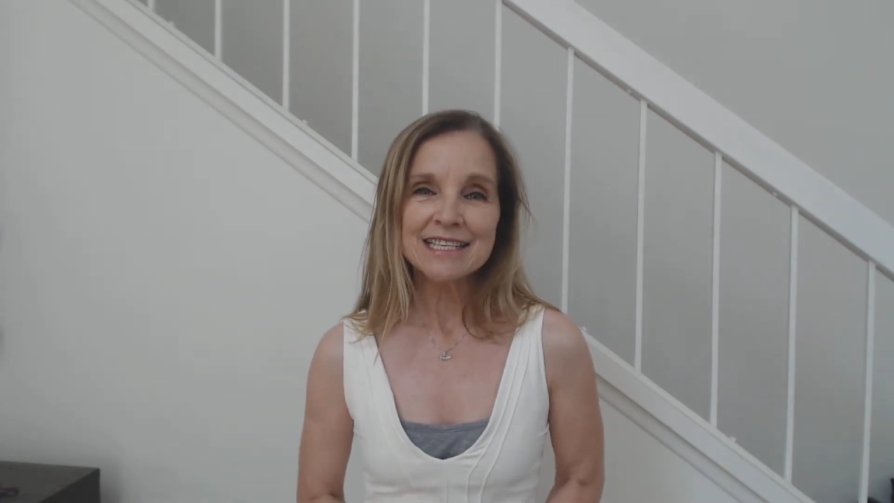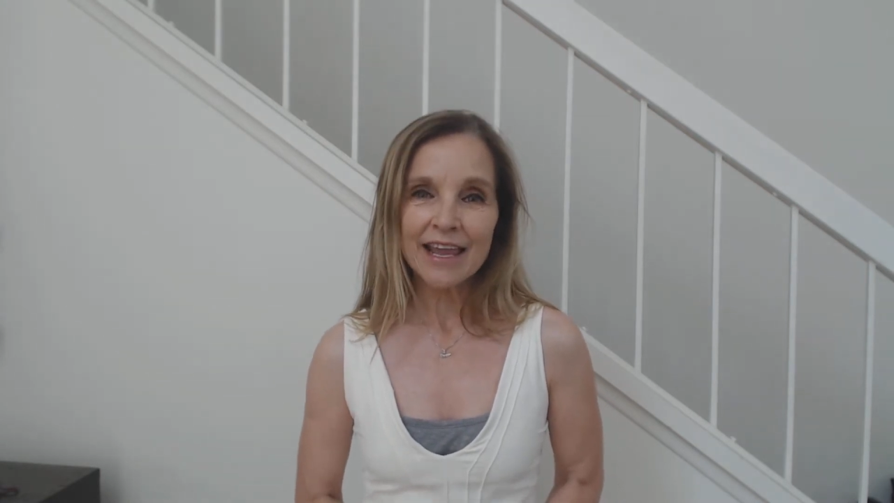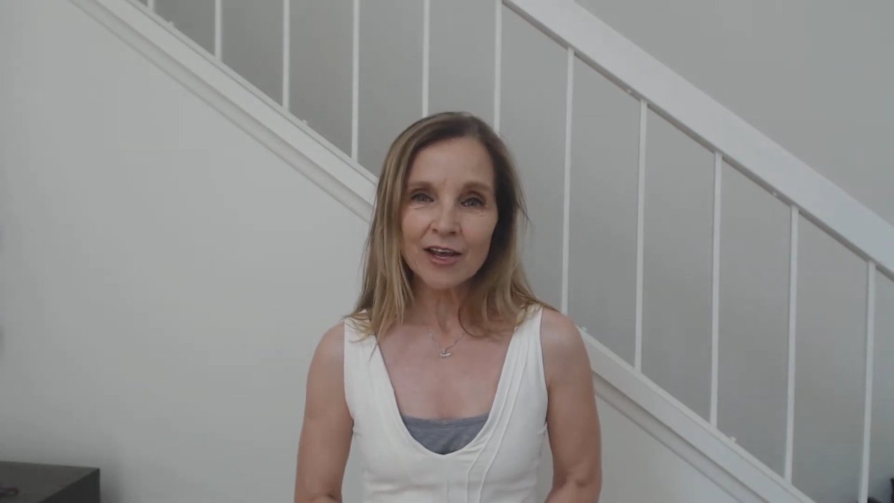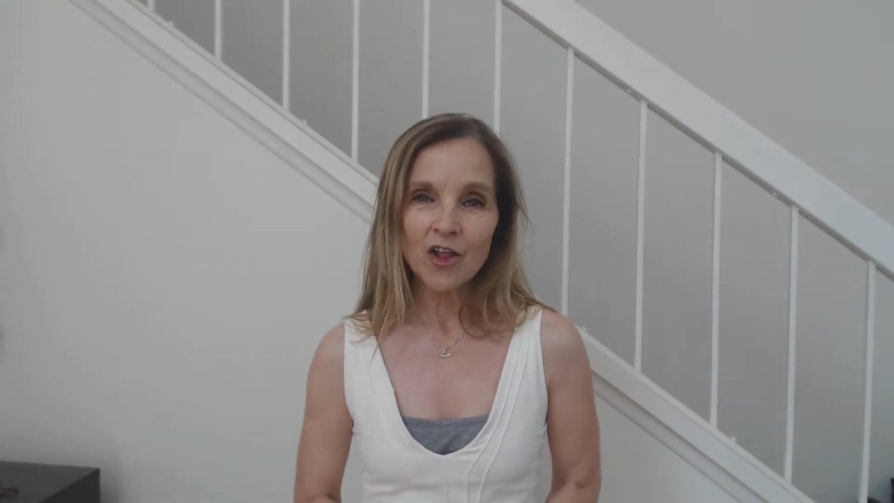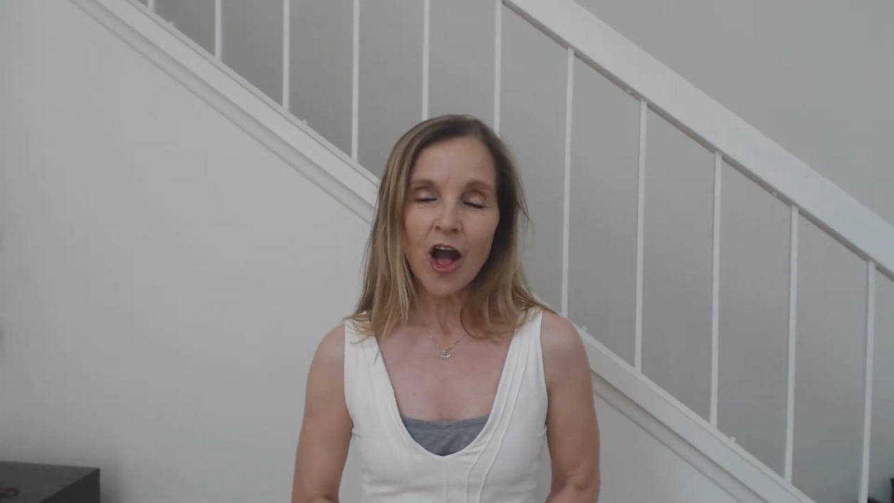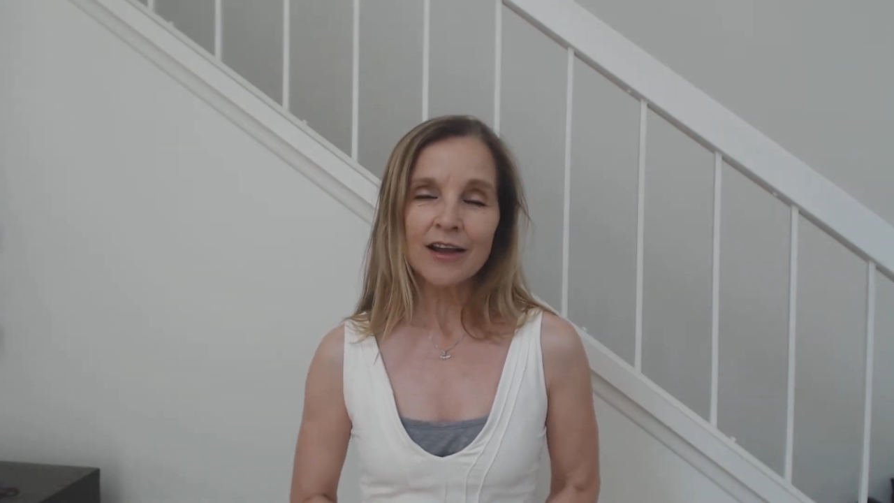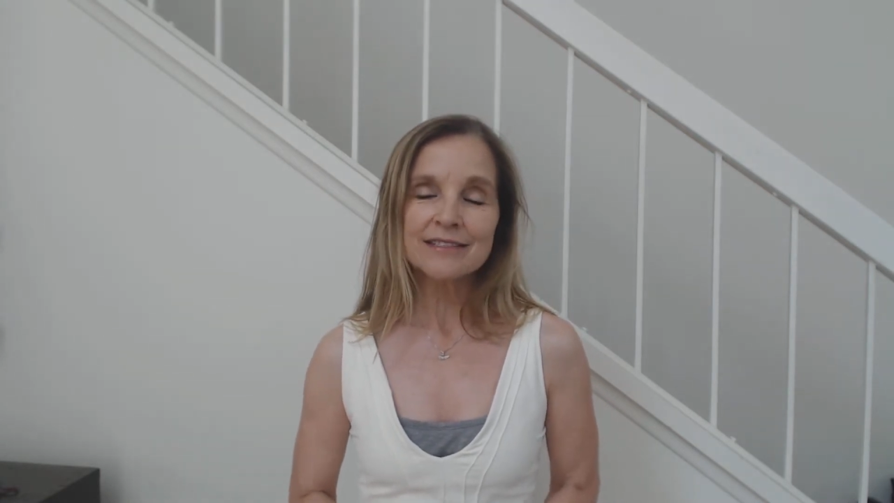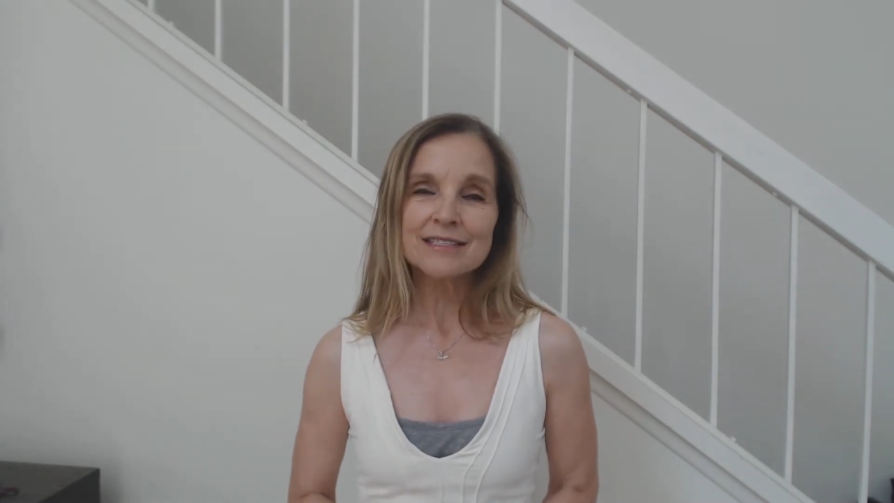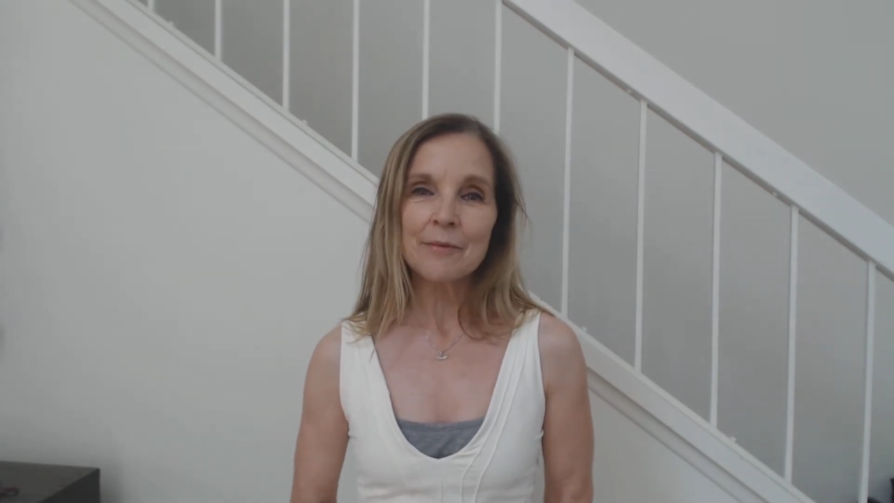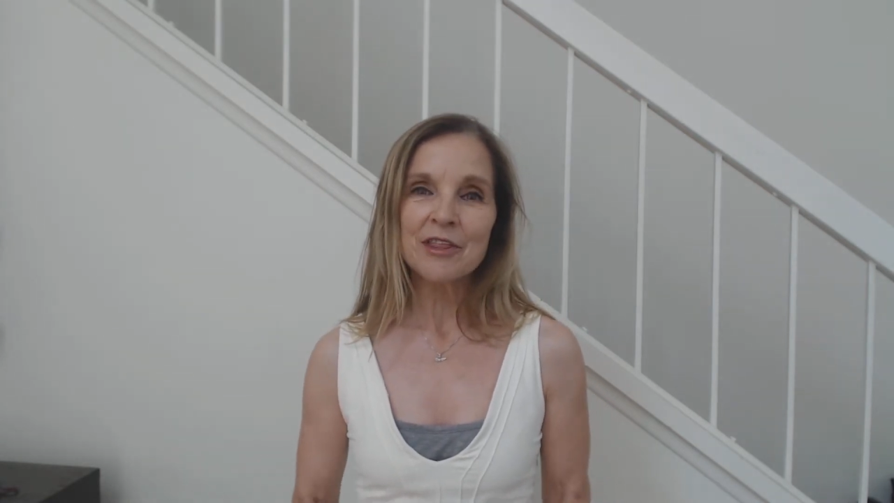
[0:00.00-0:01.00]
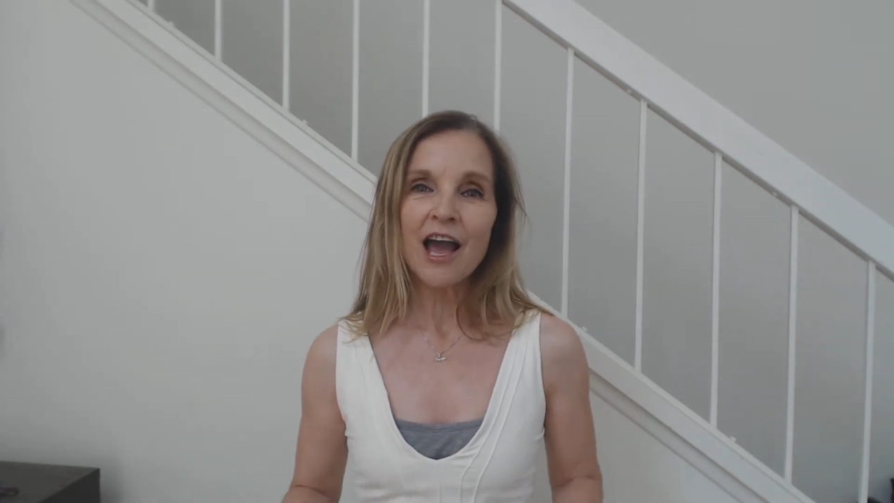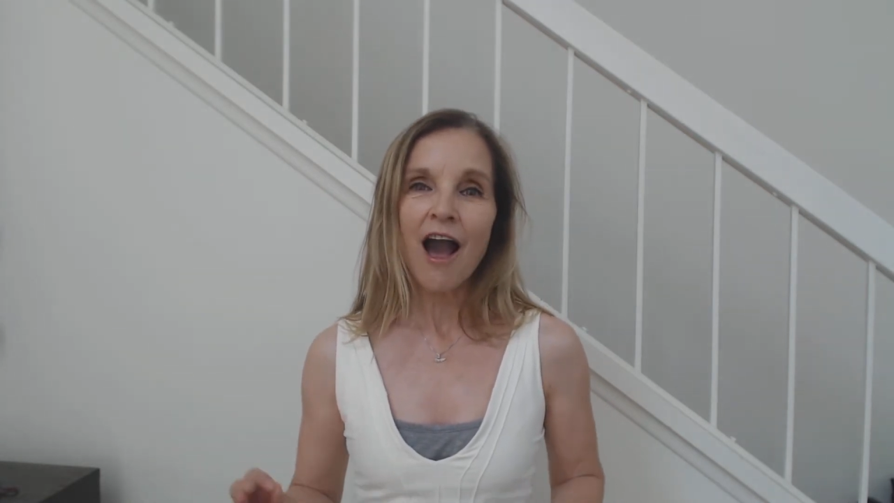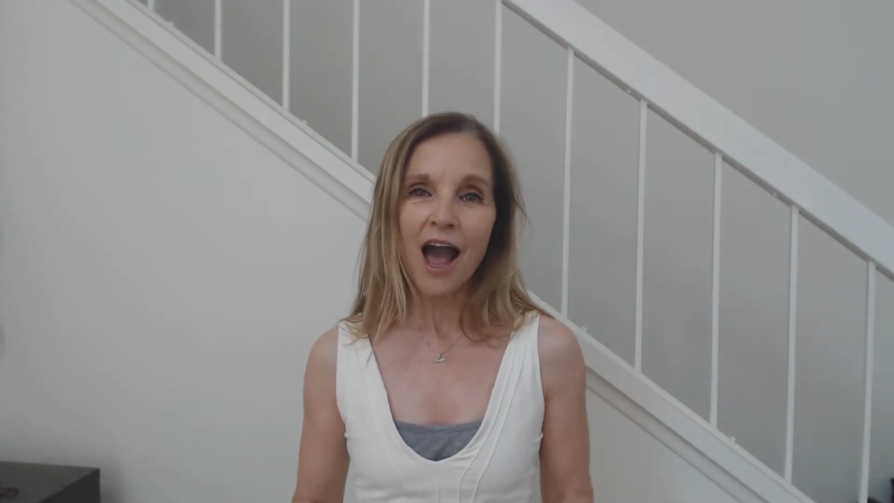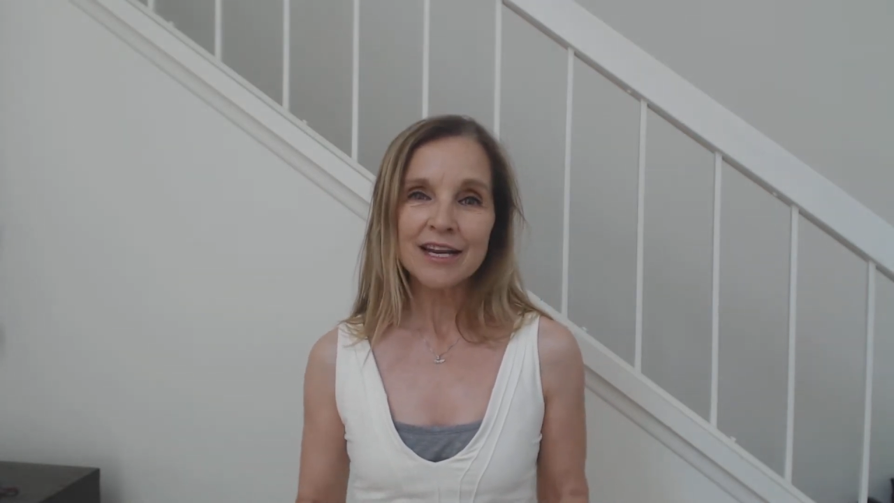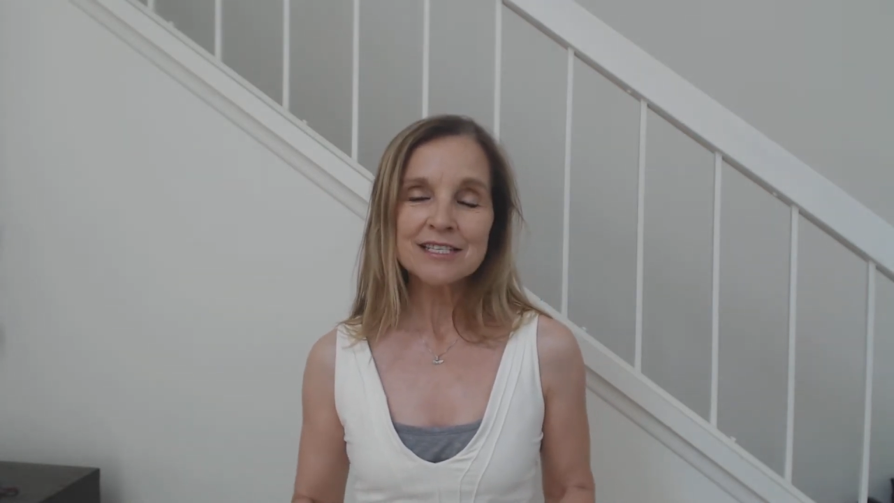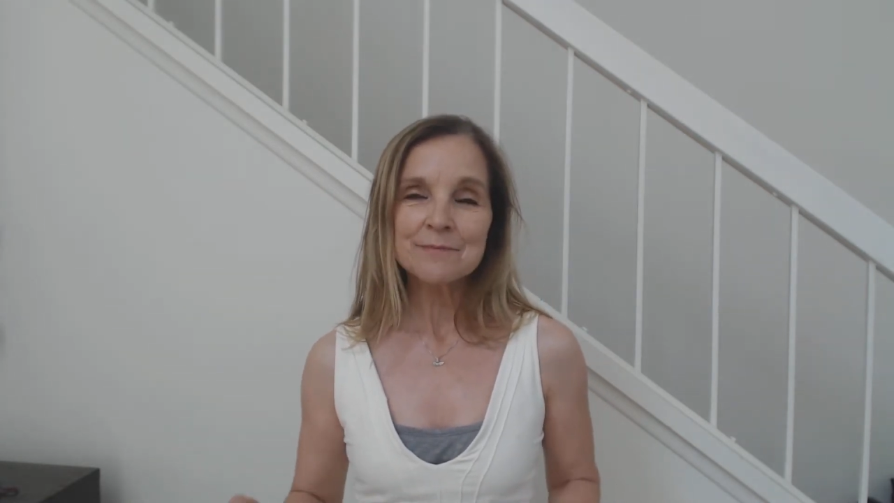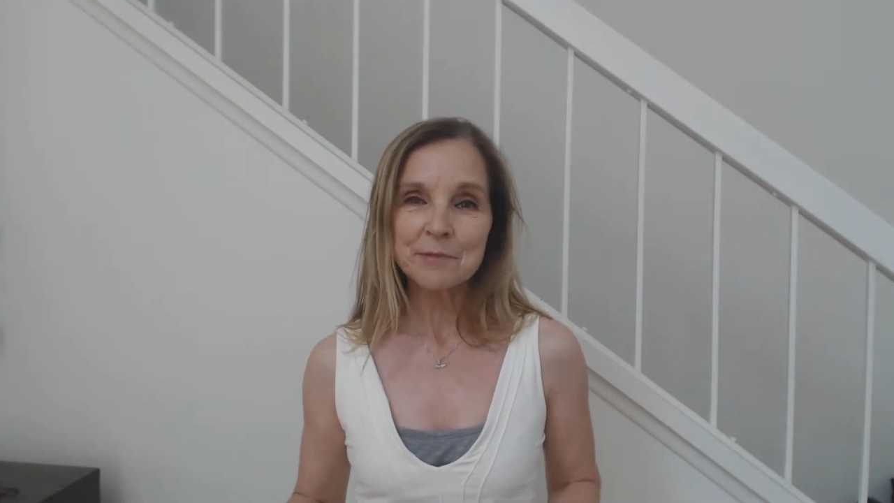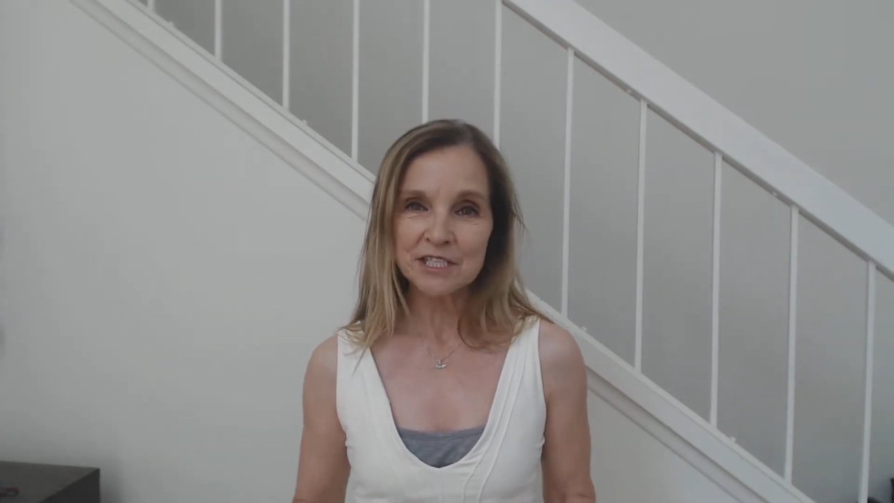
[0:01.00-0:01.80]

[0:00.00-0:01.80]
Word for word: sale on some of the hottest